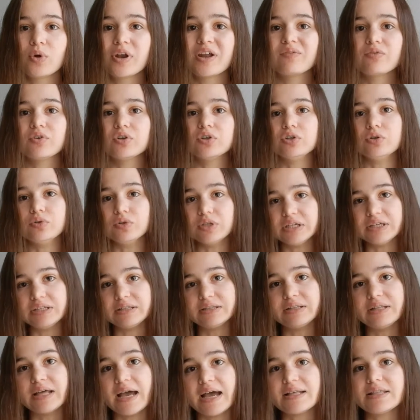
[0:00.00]
Whatever you
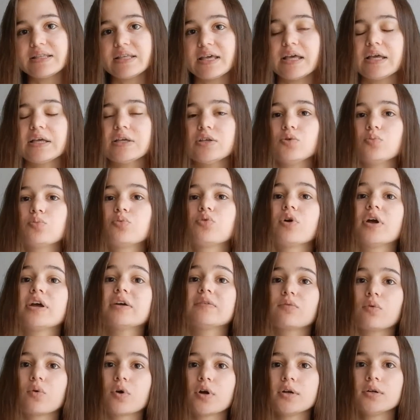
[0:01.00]
need that day, you pray
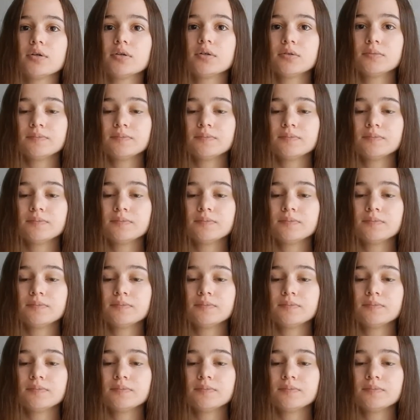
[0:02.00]
for.